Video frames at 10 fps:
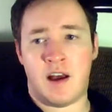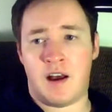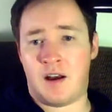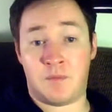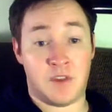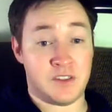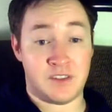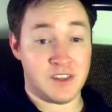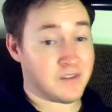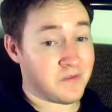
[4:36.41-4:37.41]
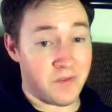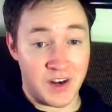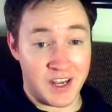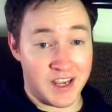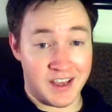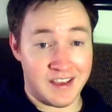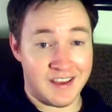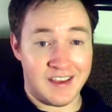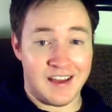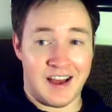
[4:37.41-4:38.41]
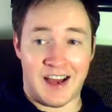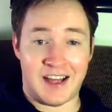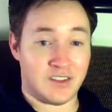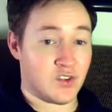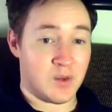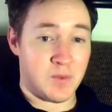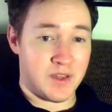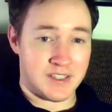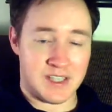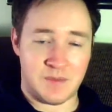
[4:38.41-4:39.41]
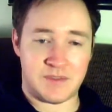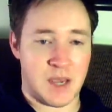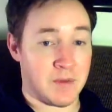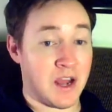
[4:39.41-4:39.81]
that's funny and creepy at the same time.